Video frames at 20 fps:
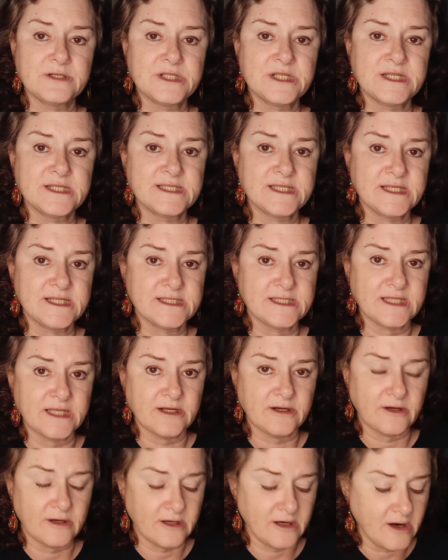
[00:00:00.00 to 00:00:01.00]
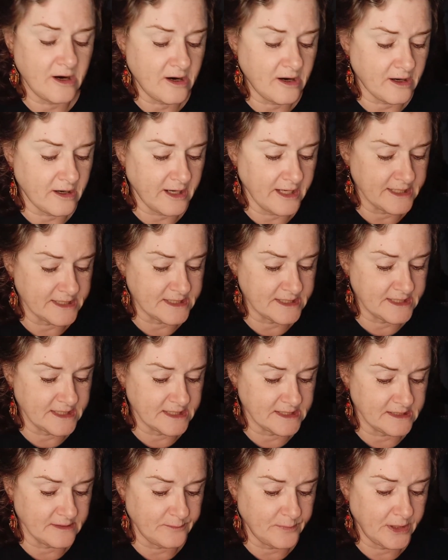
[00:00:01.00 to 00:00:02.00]
she sees that her car has
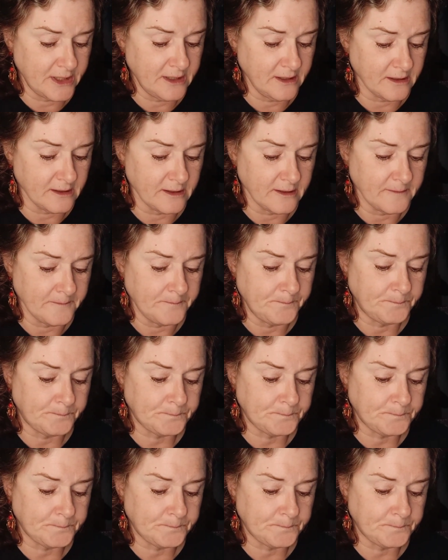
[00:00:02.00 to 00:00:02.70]
disappeared.